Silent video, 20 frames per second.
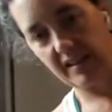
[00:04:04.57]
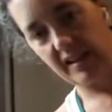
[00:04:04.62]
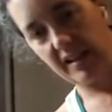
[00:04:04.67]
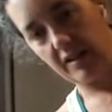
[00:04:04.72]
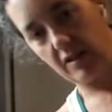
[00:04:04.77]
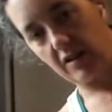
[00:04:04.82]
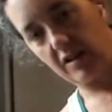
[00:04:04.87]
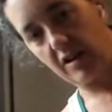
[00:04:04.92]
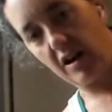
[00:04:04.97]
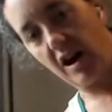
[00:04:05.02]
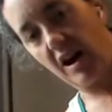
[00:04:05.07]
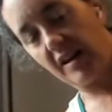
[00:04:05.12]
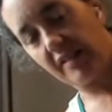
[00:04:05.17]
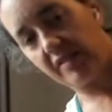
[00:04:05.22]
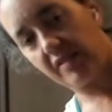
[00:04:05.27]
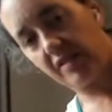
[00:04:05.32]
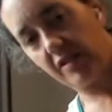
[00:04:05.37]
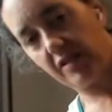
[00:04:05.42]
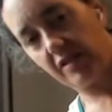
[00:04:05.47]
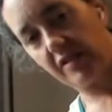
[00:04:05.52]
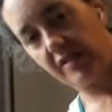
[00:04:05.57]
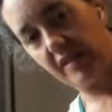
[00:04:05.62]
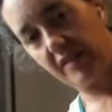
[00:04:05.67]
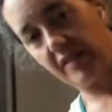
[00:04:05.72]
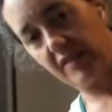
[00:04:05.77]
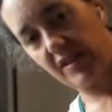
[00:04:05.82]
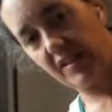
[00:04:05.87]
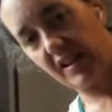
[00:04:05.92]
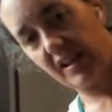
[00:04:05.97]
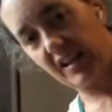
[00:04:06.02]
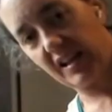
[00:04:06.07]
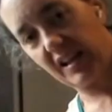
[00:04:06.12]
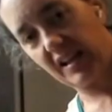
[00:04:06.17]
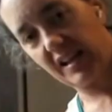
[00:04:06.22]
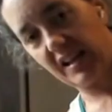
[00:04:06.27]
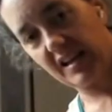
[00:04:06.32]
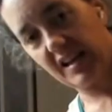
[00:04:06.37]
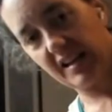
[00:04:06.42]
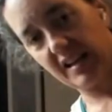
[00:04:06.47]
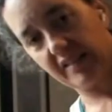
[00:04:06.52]
the intercostals, everything
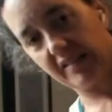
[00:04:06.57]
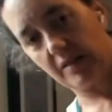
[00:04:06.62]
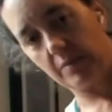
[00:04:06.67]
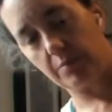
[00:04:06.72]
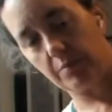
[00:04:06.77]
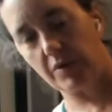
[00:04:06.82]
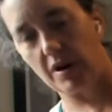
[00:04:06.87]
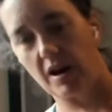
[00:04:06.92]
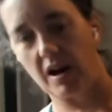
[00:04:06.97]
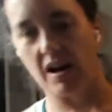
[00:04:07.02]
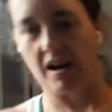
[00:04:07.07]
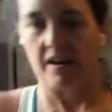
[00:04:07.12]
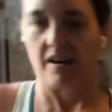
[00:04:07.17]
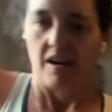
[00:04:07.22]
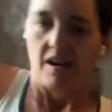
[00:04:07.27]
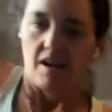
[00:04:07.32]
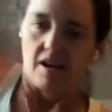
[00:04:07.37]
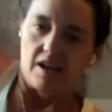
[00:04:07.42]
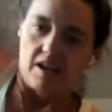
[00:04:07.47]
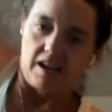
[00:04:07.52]
can get nice and broad,